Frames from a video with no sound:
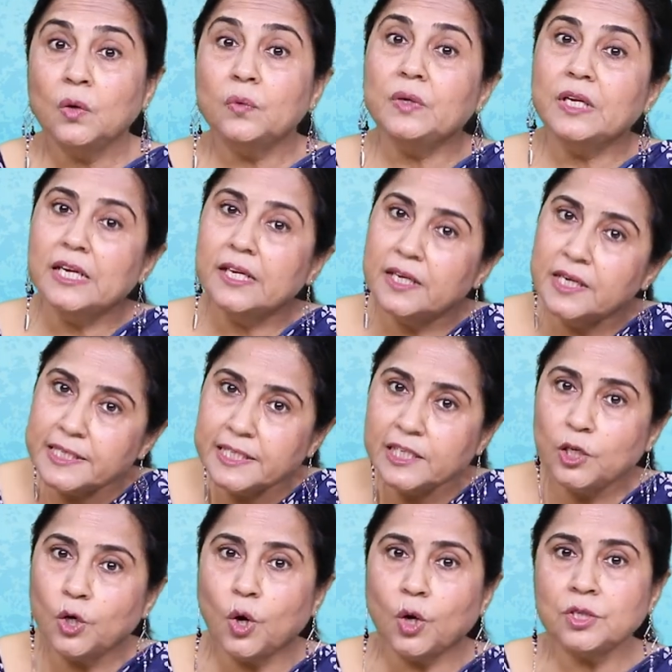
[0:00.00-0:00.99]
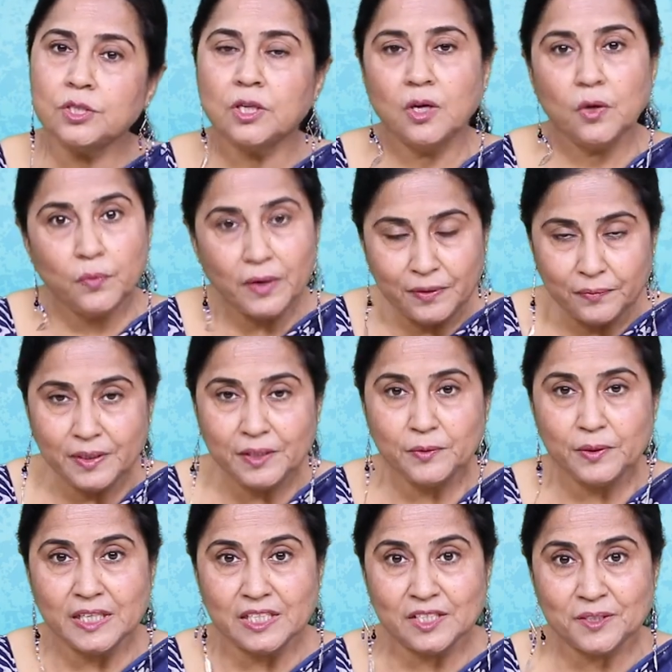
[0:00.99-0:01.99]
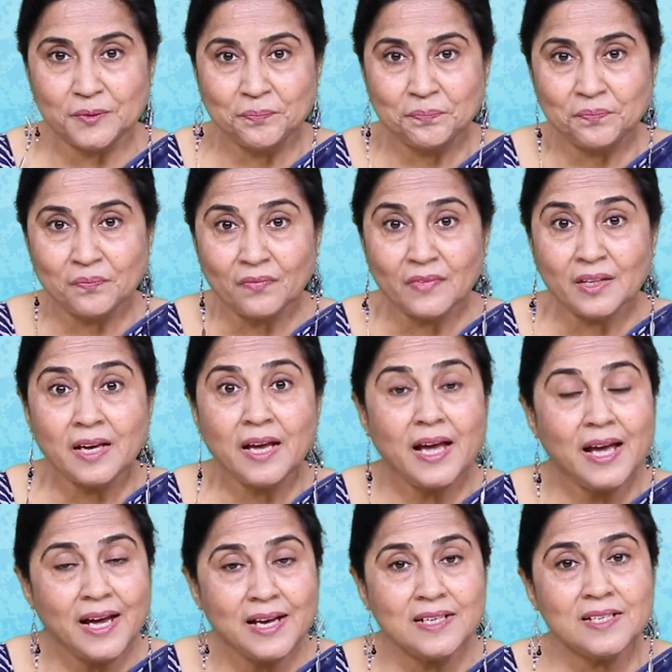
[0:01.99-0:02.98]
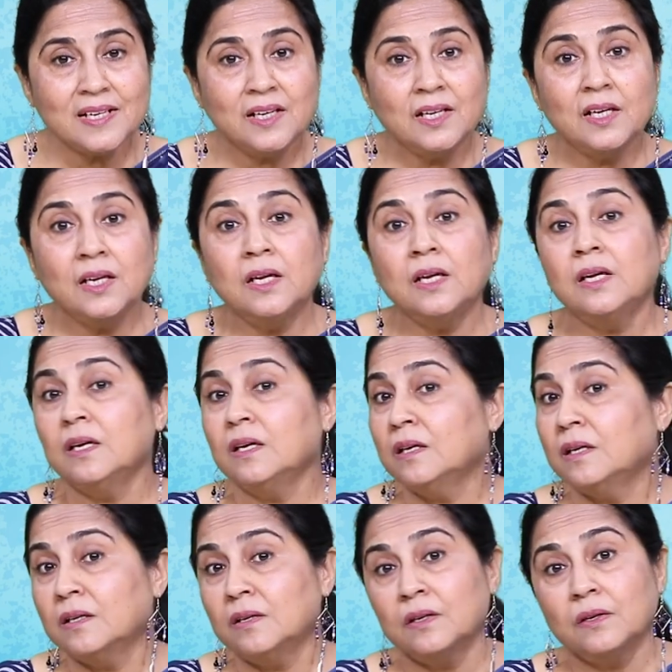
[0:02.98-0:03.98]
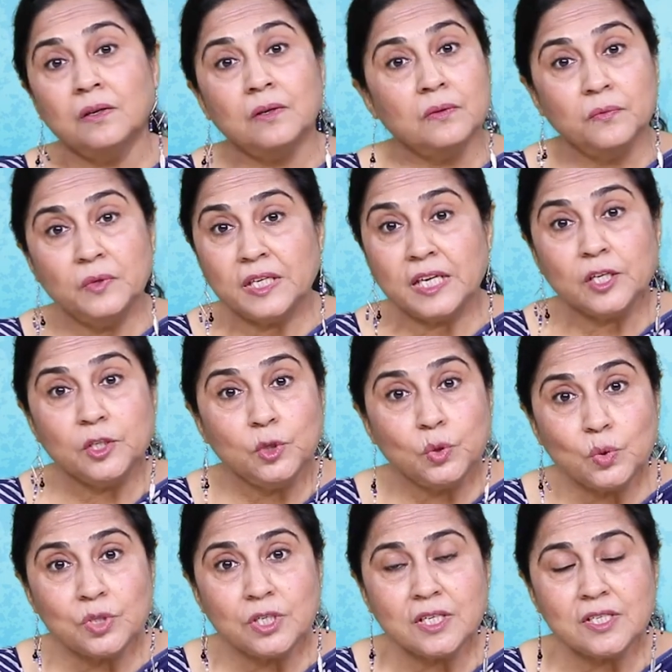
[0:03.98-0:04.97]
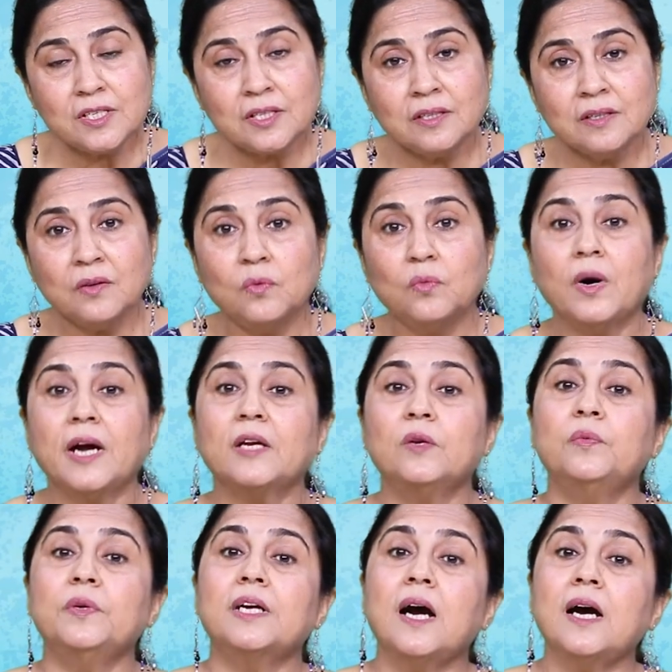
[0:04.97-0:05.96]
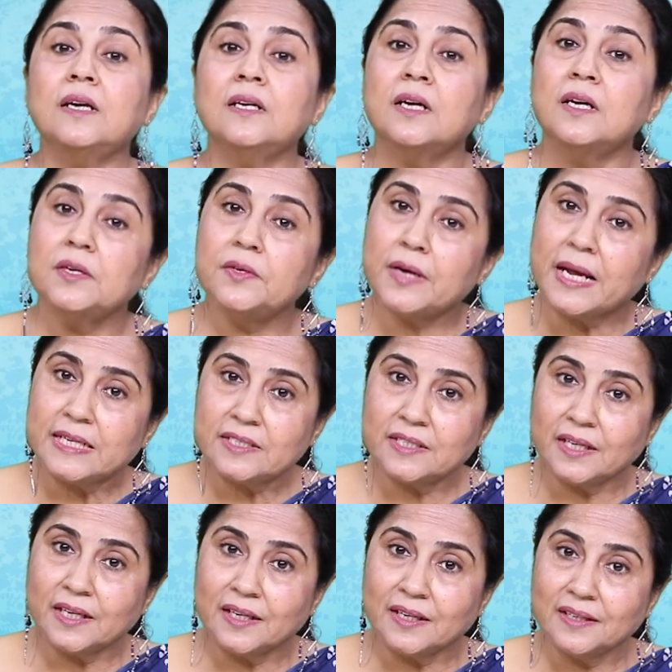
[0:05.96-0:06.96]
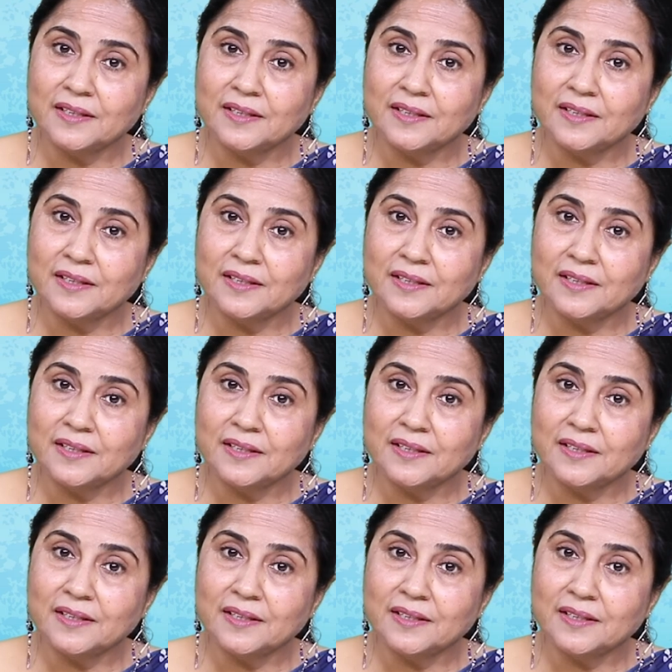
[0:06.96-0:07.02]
We learn a lot when we read and we can use it while we are writing.